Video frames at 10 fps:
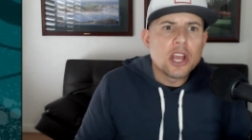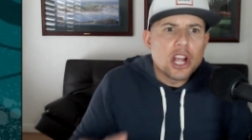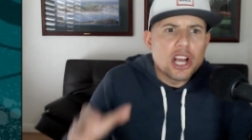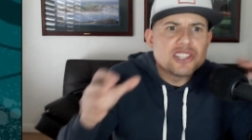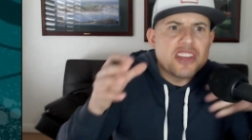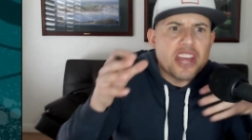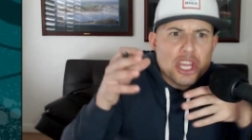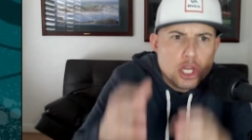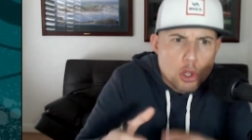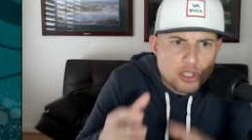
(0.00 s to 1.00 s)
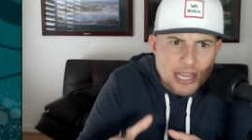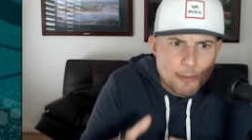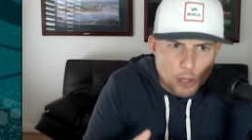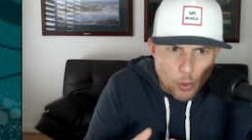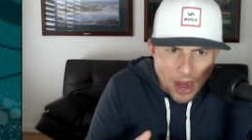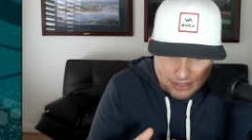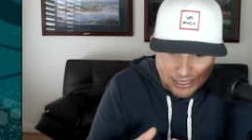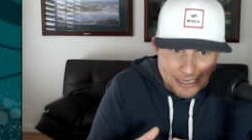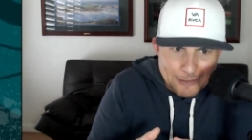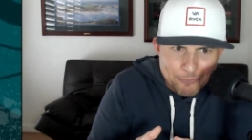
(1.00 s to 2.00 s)
because they used him correctly.
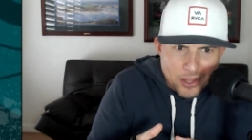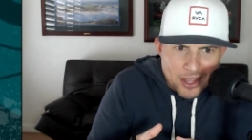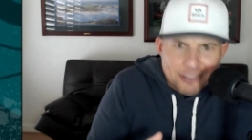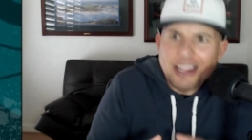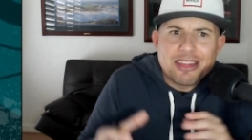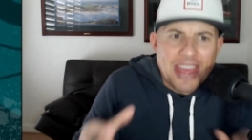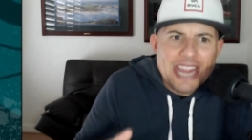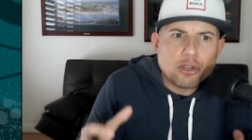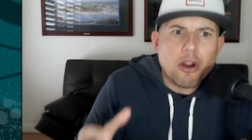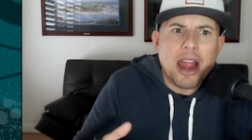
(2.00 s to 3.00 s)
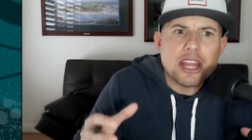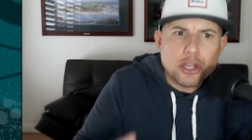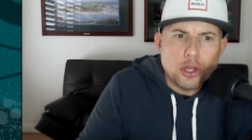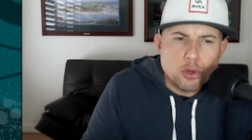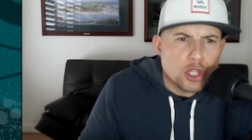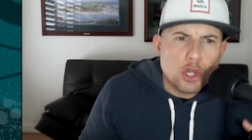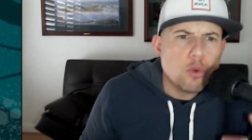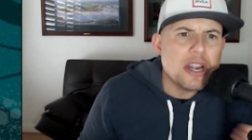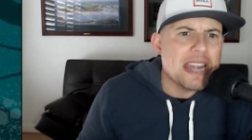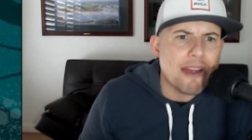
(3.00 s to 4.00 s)
Like, they try to use,
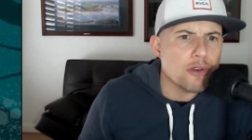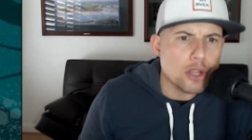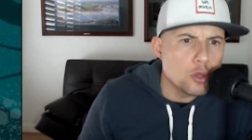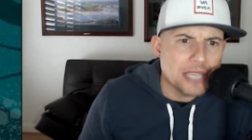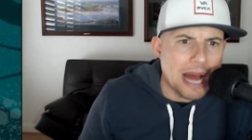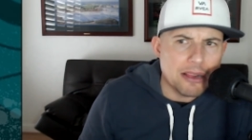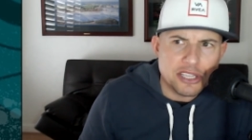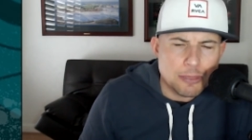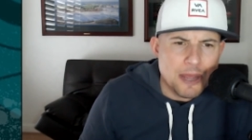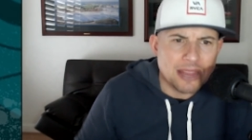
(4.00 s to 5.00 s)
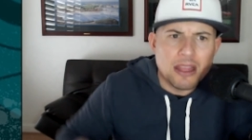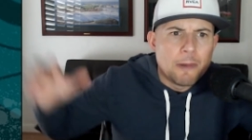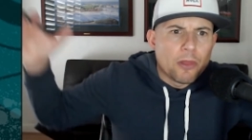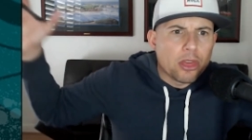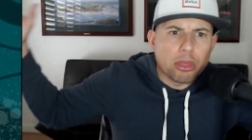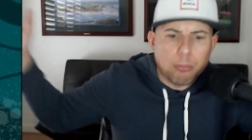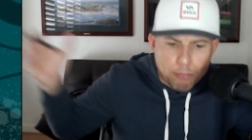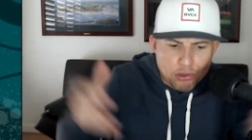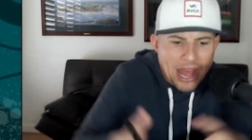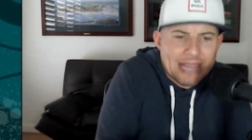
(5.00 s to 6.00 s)
you would never use Alex Smith
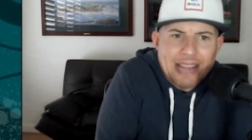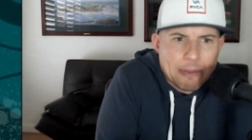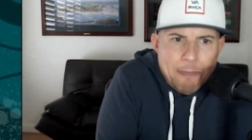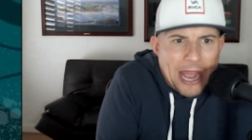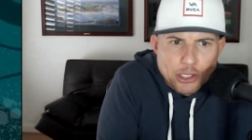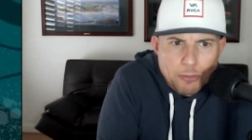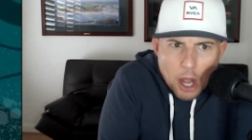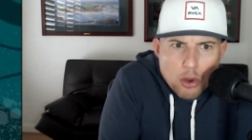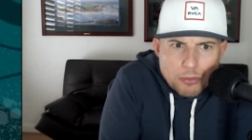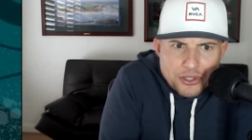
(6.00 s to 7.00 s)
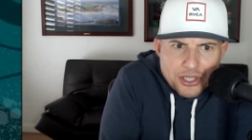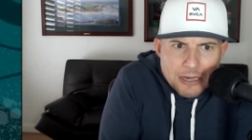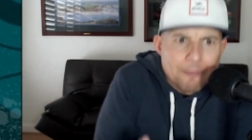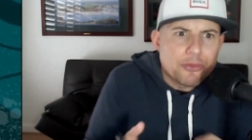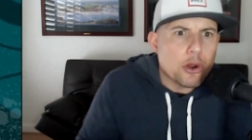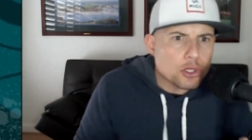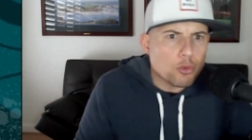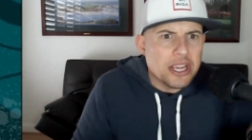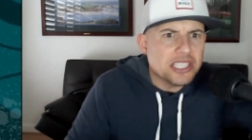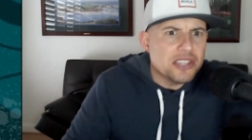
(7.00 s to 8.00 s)
playing like Patrick Mahomes. There's a
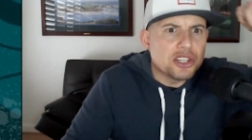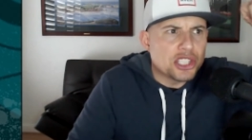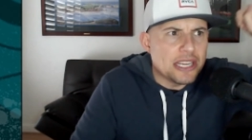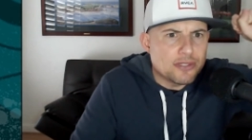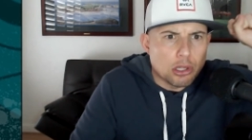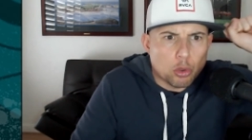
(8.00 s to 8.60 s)
reason the Chiefs looked